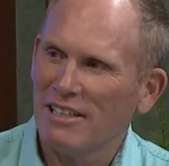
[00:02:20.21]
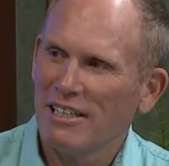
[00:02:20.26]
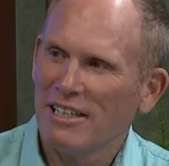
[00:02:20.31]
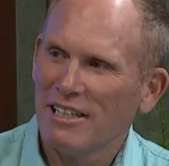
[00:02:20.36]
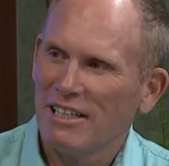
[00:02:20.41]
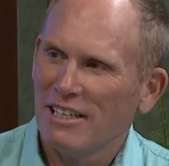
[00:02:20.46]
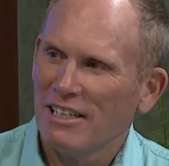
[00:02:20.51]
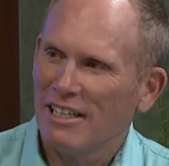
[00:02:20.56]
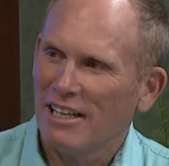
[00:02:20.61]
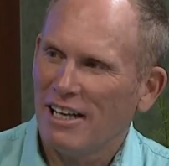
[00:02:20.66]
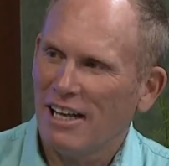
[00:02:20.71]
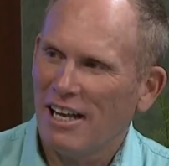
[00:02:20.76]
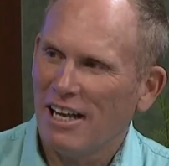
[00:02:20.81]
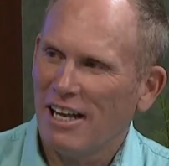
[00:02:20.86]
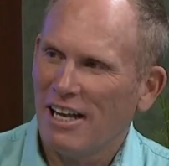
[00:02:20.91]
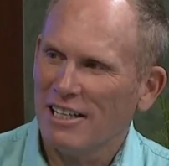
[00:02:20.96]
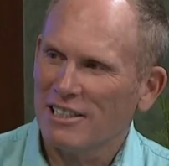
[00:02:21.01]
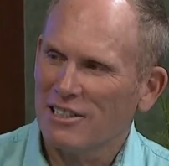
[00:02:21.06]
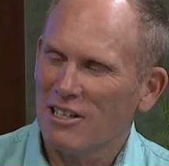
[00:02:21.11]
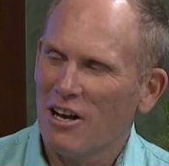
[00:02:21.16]
does that,
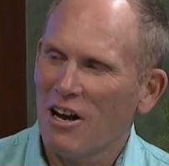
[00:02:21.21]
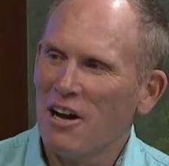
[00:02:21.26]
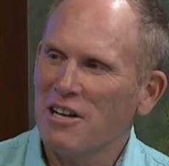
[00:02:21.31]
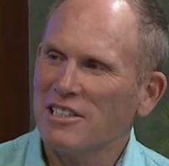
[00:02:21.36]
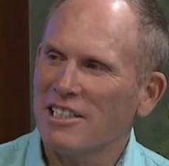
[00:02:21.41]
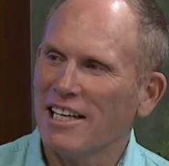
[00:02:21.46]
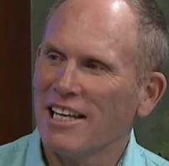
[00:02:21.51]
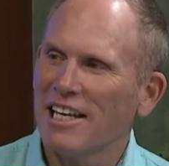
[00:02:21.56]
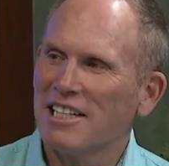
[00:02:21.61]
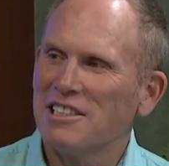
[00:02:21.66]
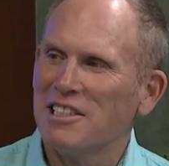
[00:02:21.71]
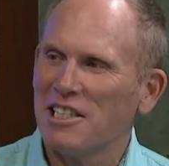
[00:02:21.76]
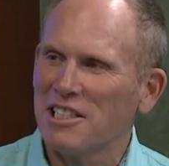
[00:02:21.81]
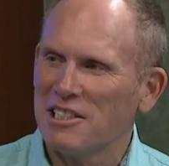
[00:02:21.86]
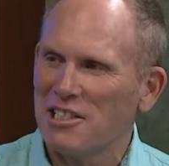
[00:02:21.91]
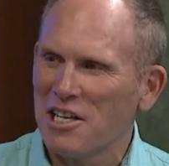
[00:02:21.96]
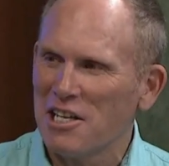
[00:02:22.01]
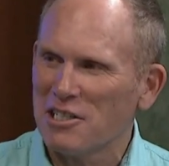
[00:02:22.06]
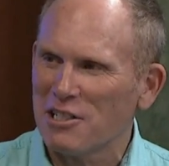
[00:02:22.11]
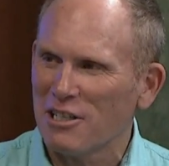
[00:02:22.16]
as does long that, as it gets the
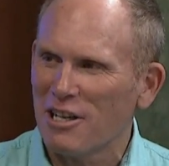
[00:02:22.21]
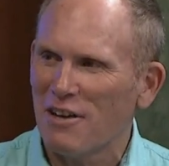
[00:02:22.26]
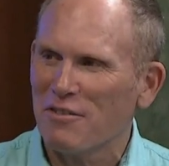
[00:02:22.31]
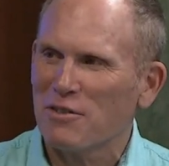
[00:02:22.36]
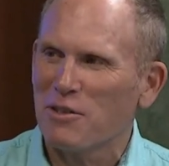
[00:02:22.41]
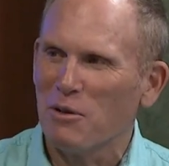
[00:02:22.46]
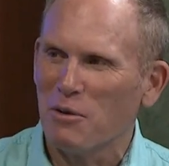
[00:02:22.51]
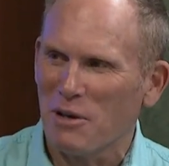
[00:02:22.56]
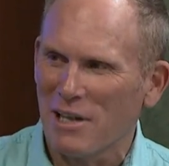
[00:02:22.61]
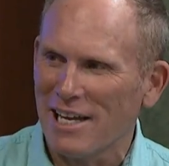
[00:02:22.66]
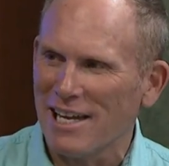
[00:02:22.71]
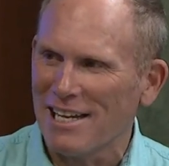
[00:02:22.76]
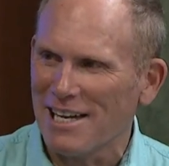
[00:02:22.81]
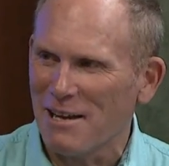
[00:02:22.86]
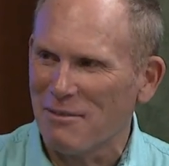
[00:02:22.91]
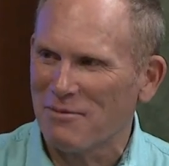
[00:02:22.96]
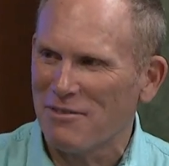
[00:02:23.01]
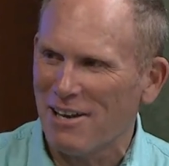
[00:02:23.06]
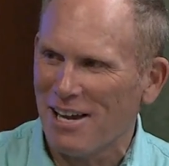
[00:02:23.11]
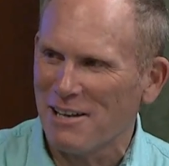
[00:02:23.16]
attention off Colleen,
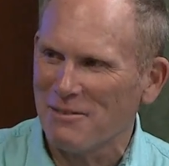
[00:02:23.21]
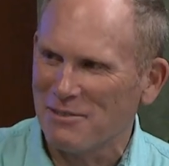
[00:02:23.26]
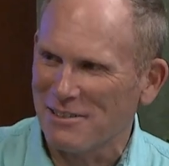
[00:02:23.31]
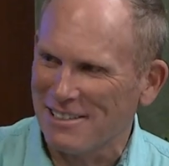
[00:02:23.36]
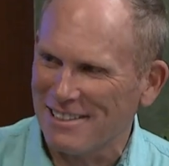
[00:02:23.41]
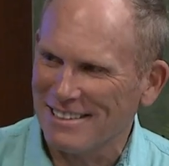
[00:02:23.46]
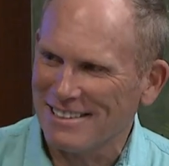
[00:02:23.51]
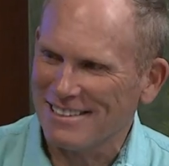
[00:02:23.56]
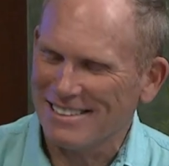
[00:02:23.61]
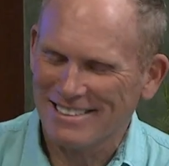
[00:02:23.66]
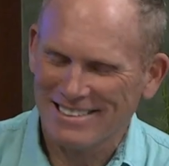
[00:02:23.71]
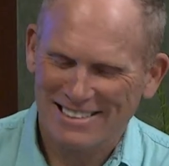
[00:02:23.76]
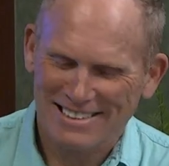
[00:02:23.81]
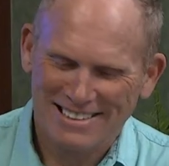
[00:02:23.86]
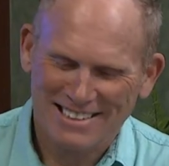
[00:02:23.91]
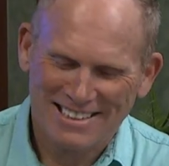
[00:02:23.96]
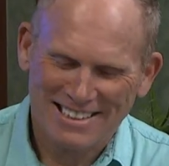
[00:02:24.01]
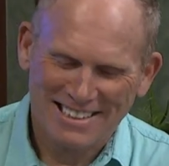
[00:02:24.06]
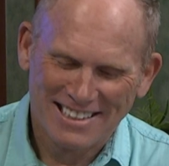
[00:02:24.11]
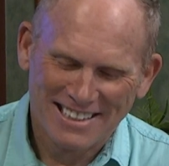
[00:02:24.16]
I'm fine yeah, with it. That's
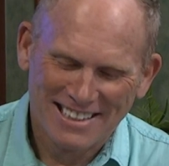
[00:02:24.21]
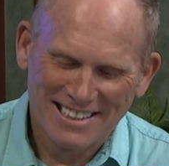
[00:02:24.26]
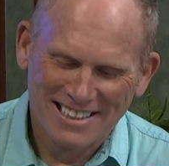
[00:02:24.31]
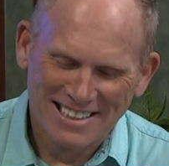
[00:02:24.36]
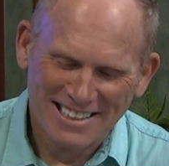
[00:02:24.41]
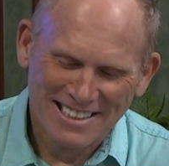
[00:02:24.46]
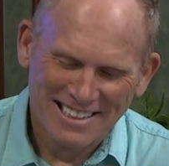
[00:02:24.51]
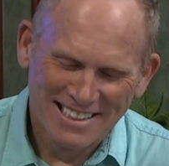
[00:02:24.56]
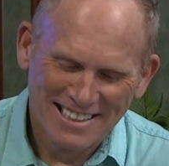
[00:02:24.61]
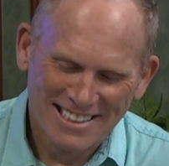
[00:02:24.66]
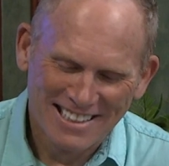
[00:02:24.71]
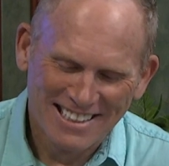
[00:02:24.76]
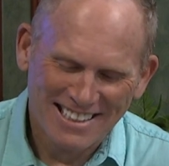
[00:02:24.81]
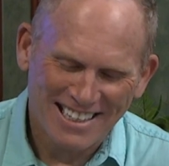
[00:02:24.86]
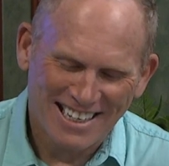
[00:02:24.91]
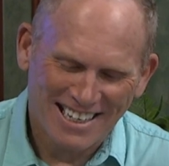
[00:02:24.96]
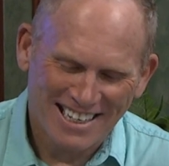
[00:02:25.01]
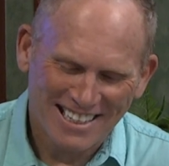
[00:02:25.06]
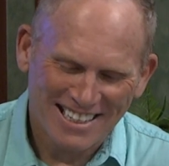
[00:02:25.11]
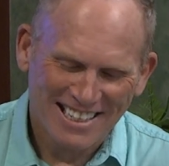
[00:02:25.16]
right. Move
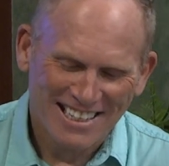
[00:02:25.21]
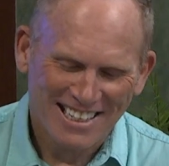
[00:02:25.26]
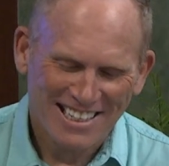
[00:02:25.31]
along.